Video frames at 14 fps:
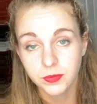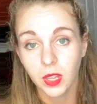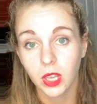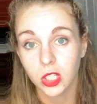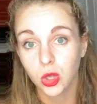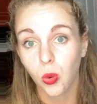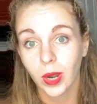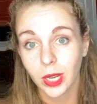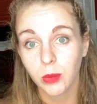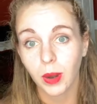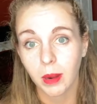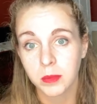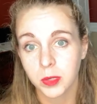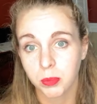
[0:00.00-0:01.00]
20
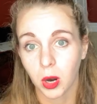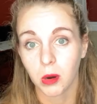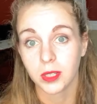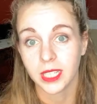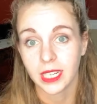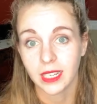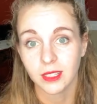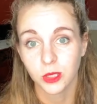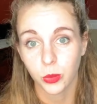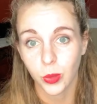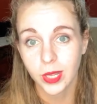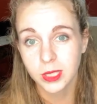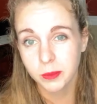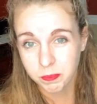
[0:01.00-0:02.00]
grams of protein. So
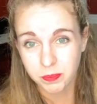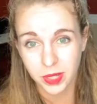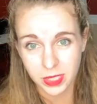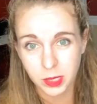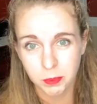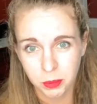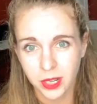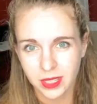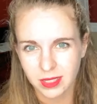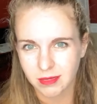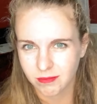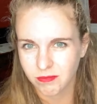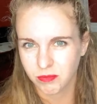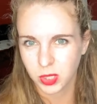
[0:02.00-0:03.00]
that's a pretty
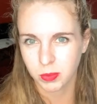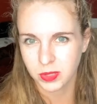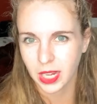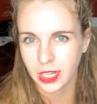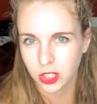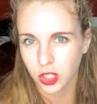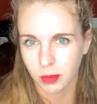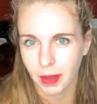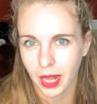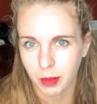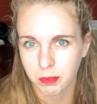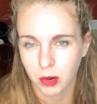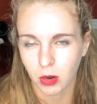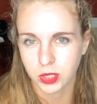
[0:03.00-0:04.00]
substantial amount of
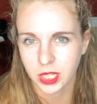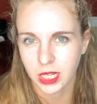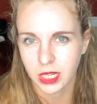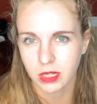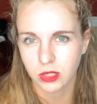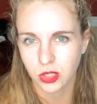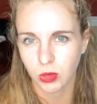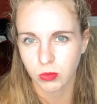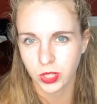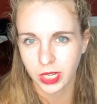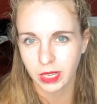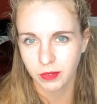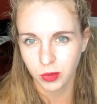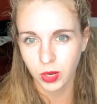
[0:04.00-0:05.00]
protein. So to
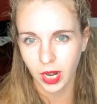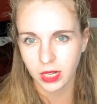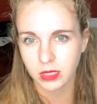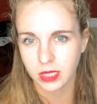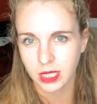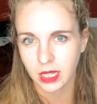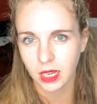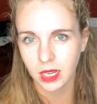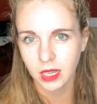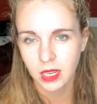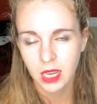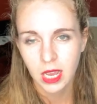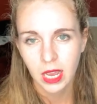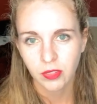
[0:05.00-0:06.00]
give you an idea,
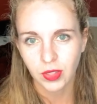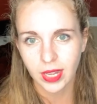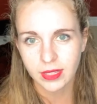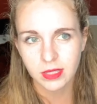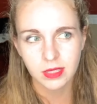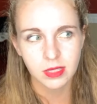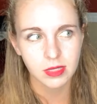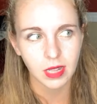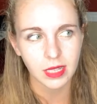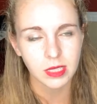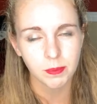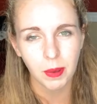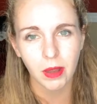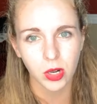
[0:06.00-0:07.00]
that's
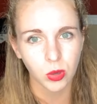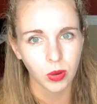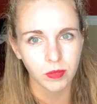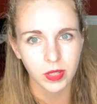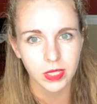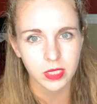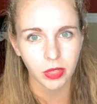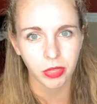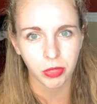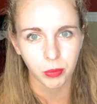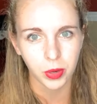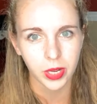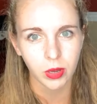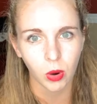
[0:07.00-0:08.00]
about equivalent to
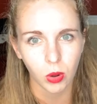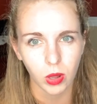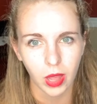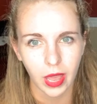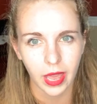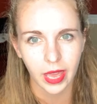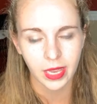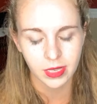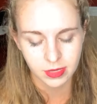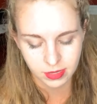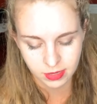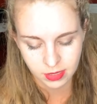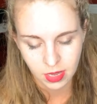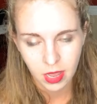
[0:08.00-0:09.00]
3 whole
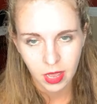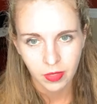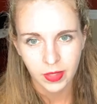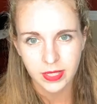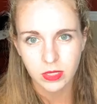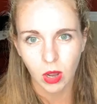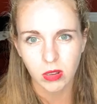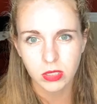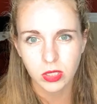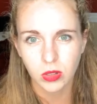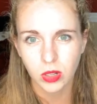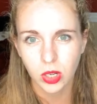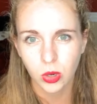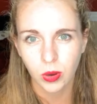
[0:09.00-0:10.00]
eggs. That's
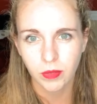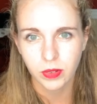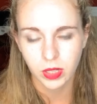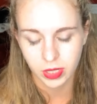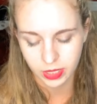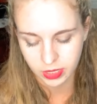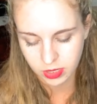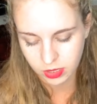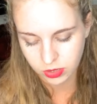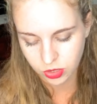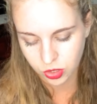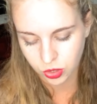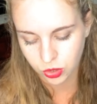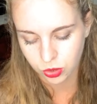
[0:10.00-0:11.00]
also equivalent
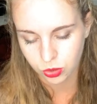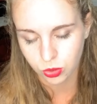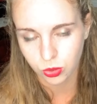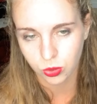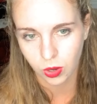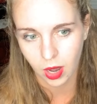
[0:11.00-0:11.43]
to